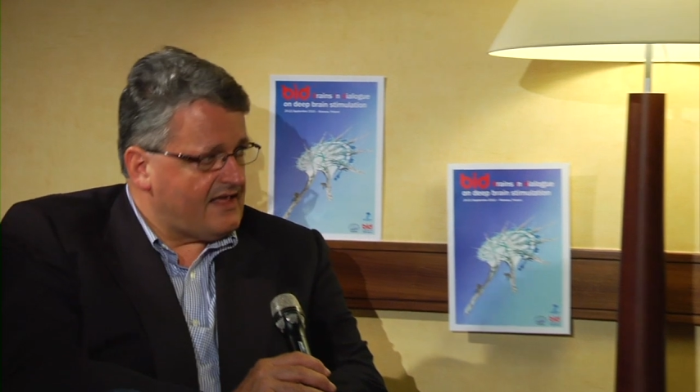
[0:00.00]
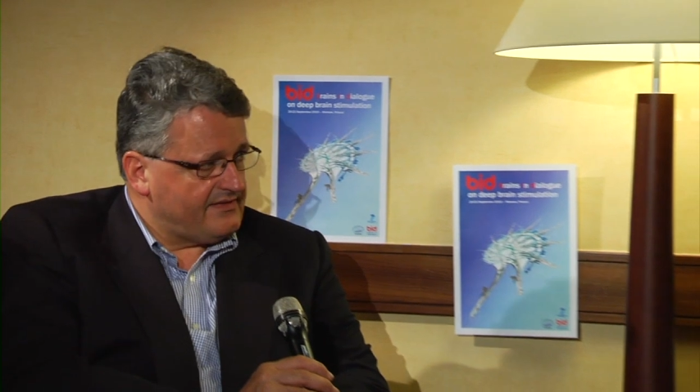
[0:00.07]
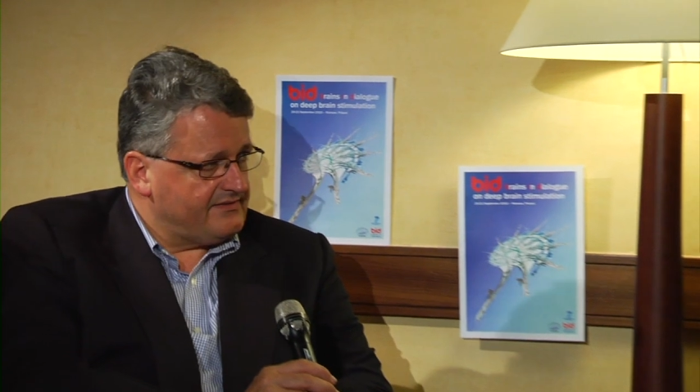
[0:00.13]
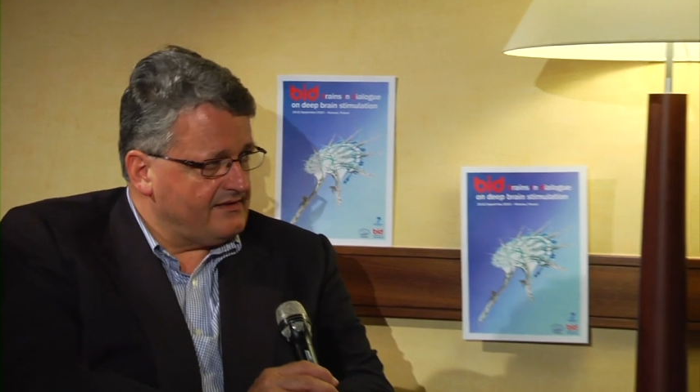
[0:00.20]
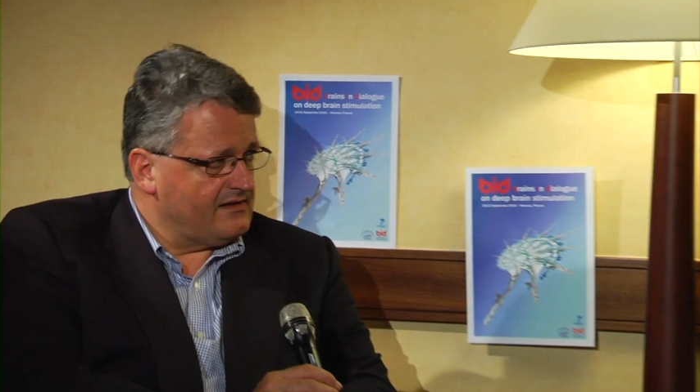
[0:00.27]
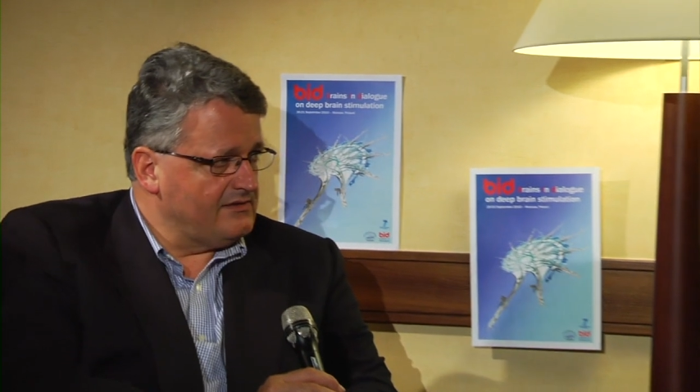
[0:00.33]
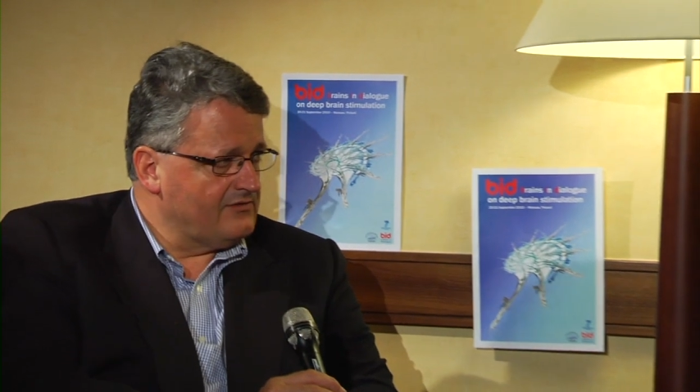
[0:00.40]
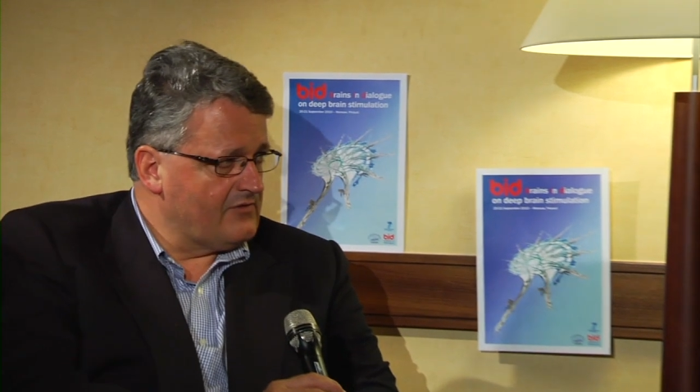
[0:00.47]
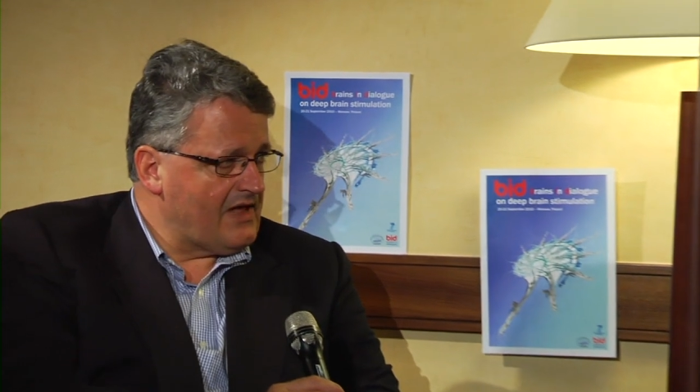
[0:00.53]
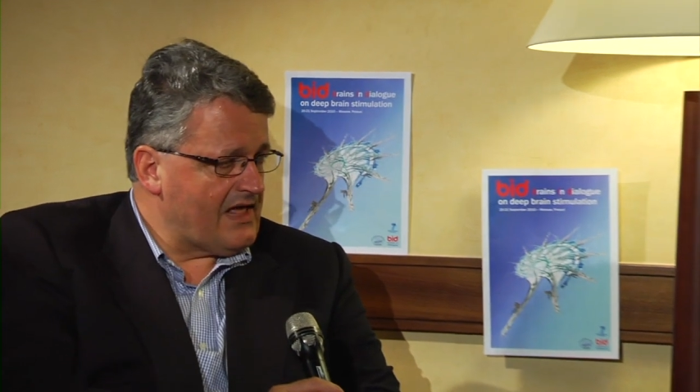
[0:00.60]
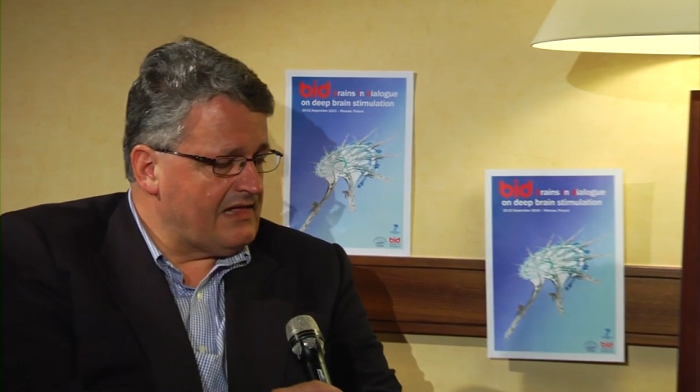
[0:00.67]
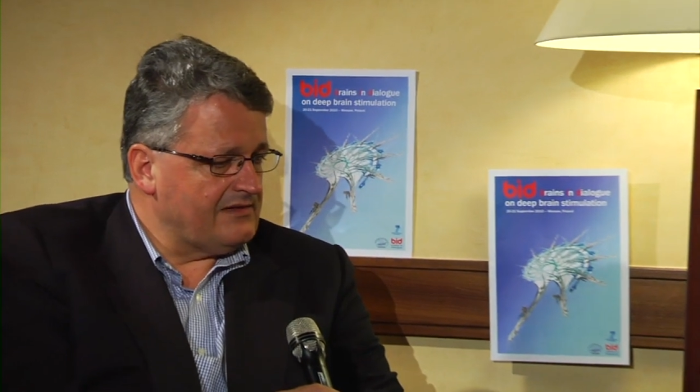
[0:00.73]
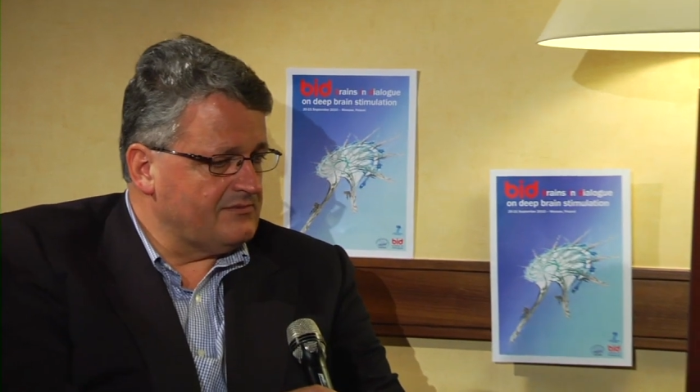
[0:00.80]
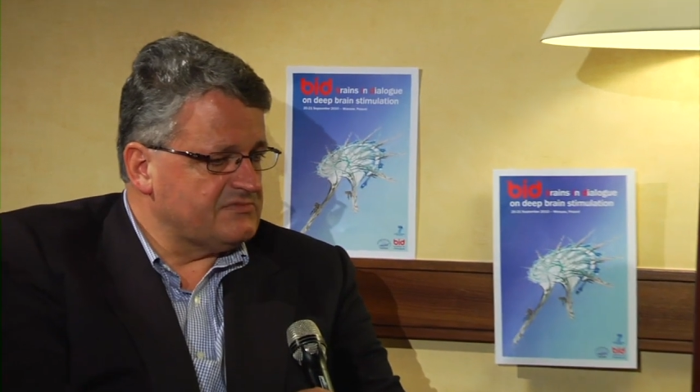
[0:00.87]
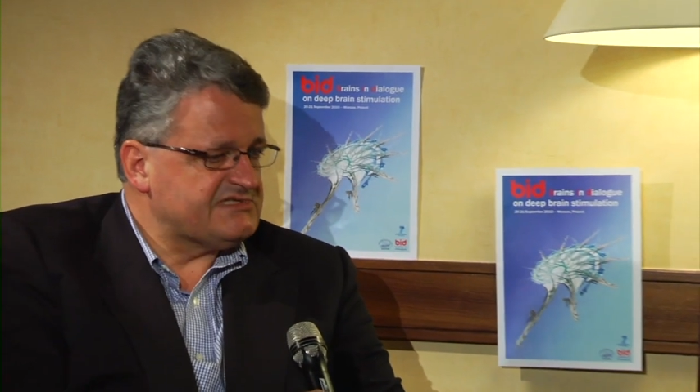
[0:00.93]
ethical
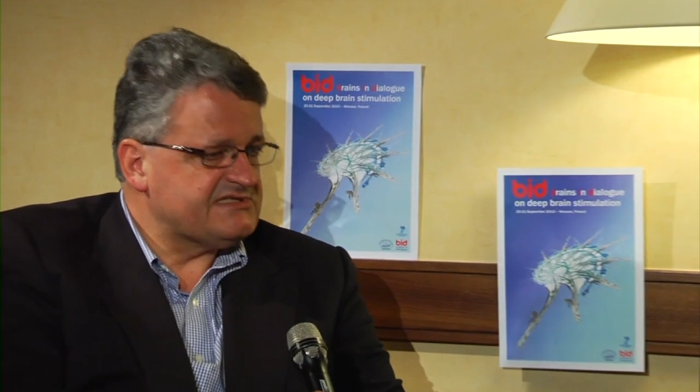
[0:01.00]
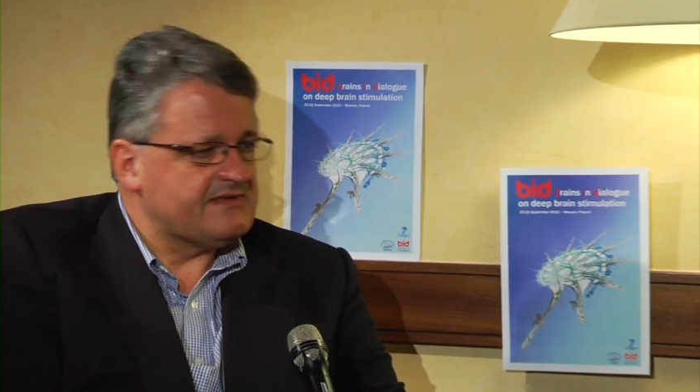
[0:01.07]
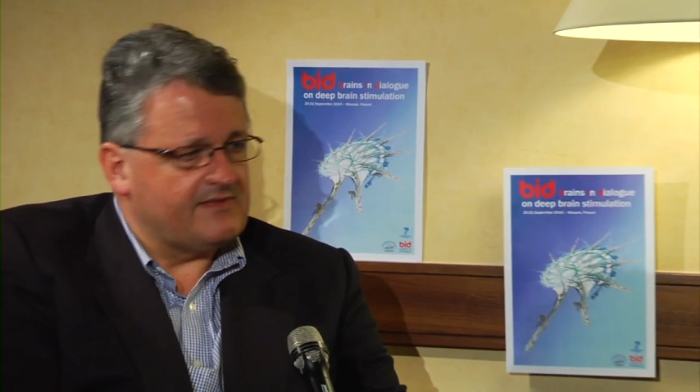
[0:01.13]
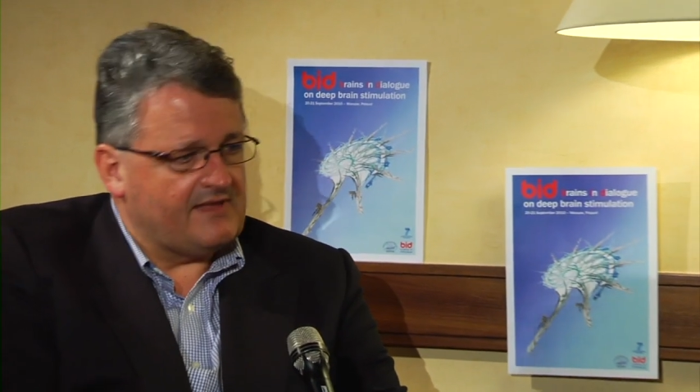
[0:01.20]
realms,